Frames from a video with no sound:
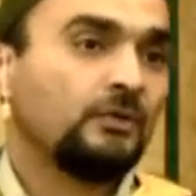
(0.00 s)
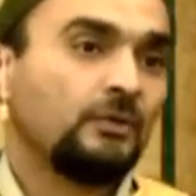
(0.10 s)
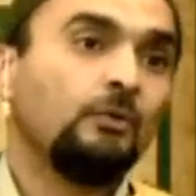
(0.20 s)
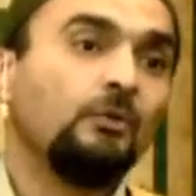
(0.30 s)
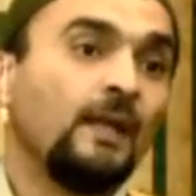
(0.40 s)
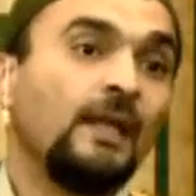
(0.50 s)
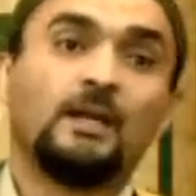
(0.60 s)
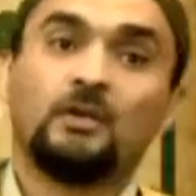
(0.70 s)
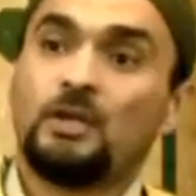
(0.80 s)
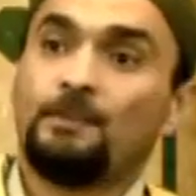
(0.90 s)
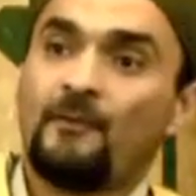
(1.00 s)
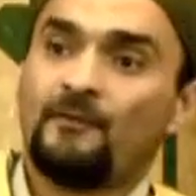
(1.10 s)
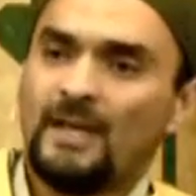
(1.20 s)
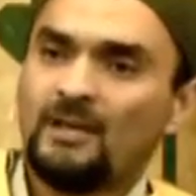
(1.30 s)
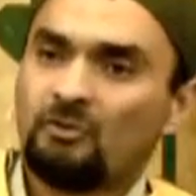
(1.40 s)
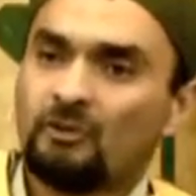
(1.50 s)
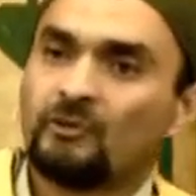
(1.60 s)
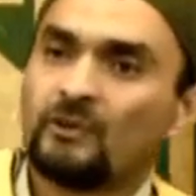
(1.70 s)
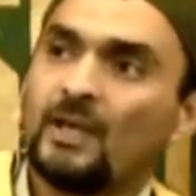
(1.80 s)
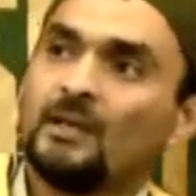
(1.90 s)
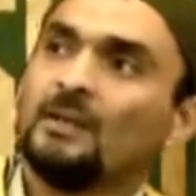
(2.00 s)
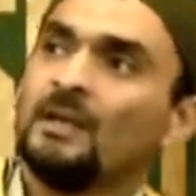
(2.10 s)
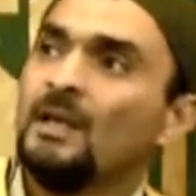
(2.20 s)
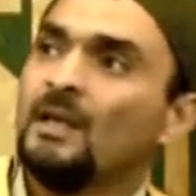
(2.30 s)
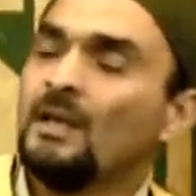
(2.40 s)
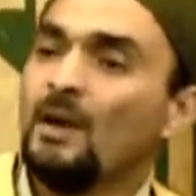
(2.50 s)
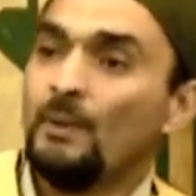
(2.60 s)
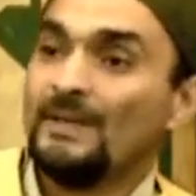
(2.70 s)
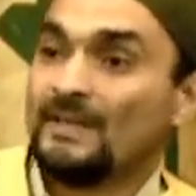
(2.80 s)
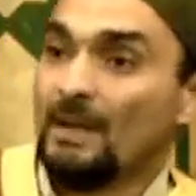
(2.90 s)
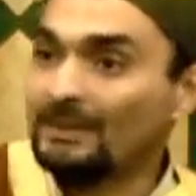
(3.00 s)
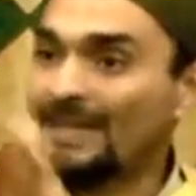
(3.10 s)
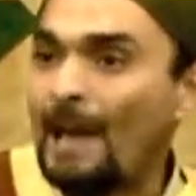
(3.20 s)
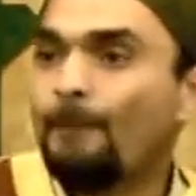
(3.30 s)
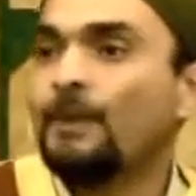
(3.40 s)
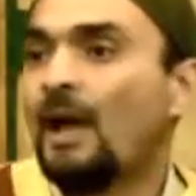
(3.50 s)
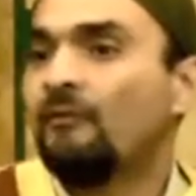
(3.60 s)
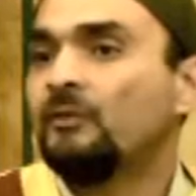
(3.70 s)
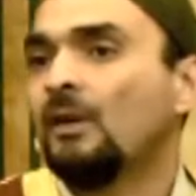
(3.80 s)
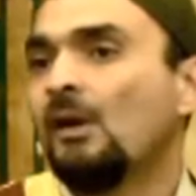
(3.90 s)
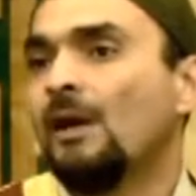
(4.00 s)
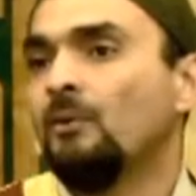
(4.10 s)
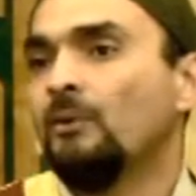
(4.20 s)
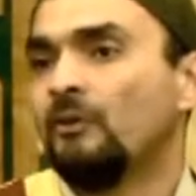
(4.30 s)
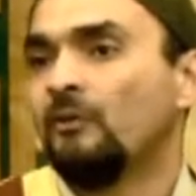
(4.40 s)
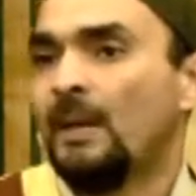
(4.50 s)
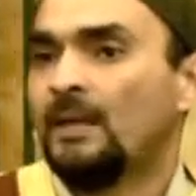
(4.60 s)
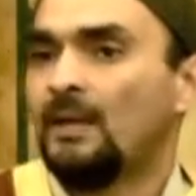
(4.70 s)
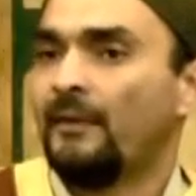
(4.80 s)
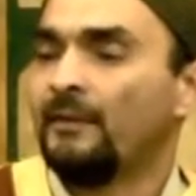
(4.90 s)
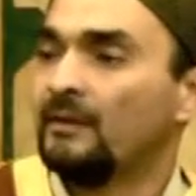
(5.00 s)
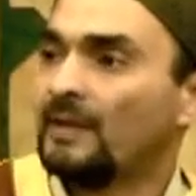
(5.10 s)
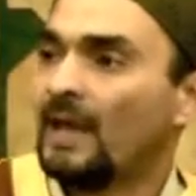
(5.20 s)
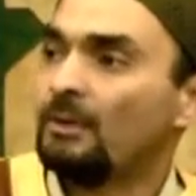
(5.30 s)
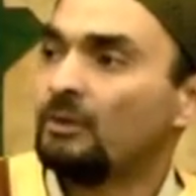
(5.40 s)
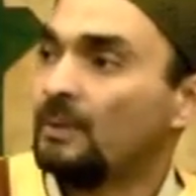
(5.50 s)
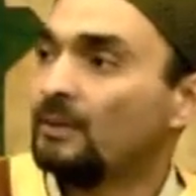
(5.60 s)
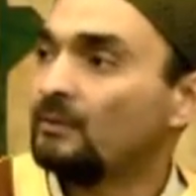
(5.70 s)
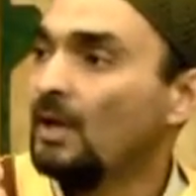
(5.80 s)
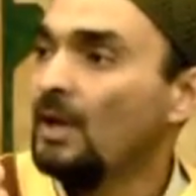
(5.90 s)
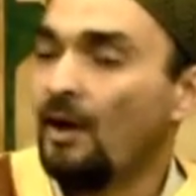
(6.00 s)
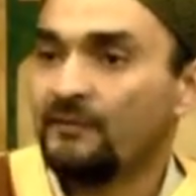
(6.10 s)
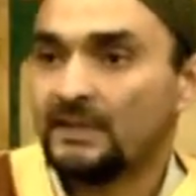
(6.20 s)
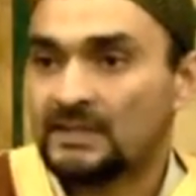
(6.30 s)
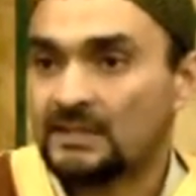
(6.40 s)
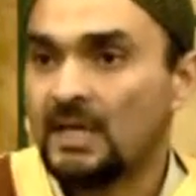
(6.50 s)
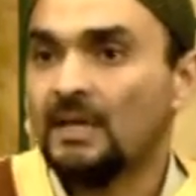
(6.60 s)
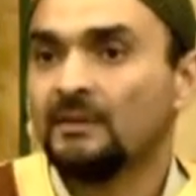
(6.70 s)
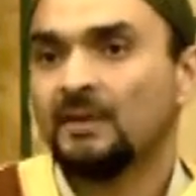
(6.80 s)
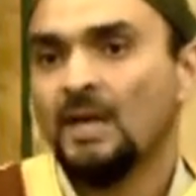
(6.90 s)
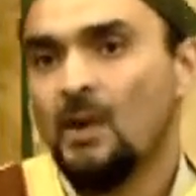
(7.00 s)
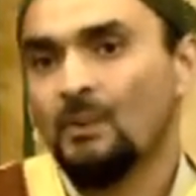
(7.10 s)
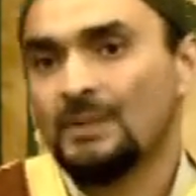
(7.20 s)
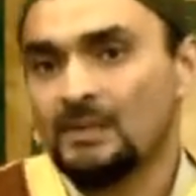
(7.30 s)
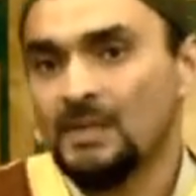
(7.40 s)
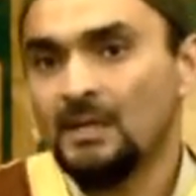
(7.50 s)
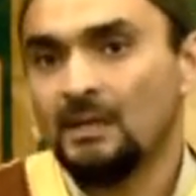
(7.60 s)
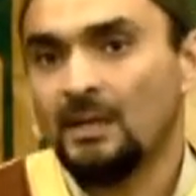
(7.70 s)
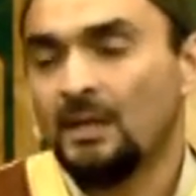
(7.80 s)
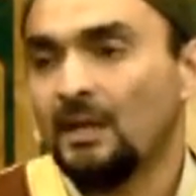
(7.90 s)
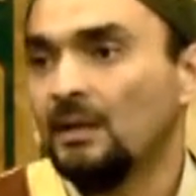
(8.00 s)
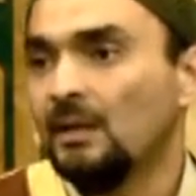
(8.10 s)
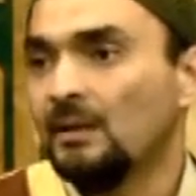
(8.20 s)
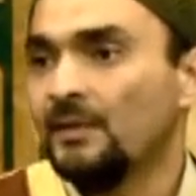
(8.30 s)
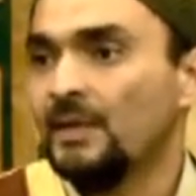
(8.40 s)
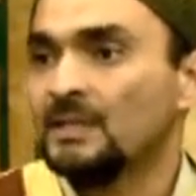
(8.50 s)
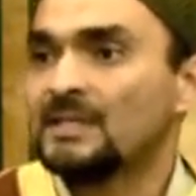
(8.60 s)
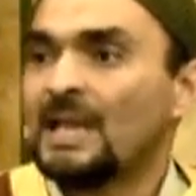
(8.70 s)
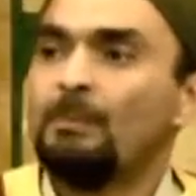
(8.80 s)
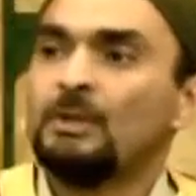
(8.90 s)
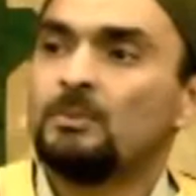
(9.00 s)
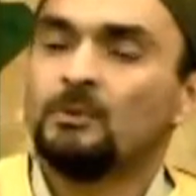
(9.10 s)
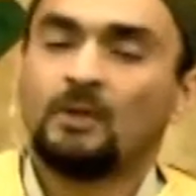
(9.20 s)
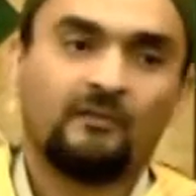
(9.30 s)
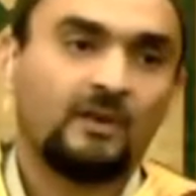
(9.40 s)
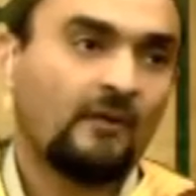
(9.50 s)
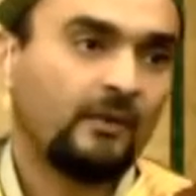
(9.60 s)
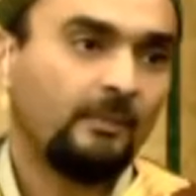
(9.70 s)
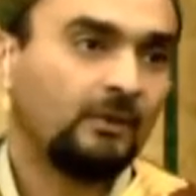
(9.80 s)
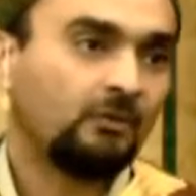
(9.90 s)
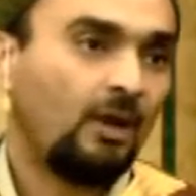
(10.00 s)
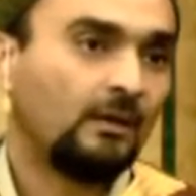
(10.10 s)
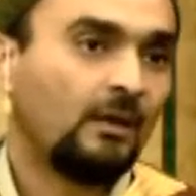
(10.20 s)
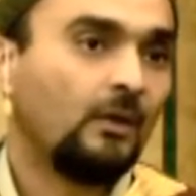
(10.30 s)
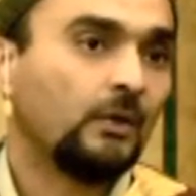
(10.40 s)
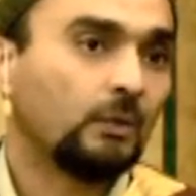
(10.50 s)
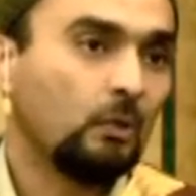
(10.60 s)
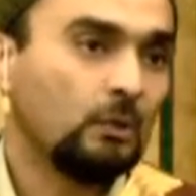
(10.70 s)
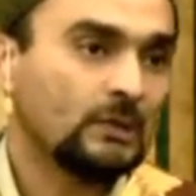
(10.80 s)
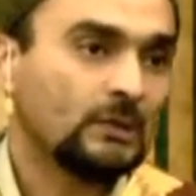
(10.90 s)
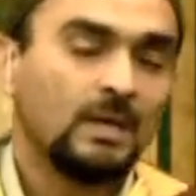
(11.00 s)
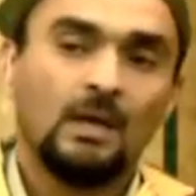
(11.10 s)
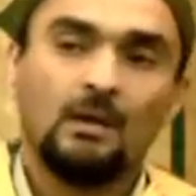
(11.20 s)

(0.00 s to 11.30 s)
to the leadership of nations and we see what happened after the conquest of Mecca and the establishment of the state. We see uh, uh, uh the establishment of government on, on rules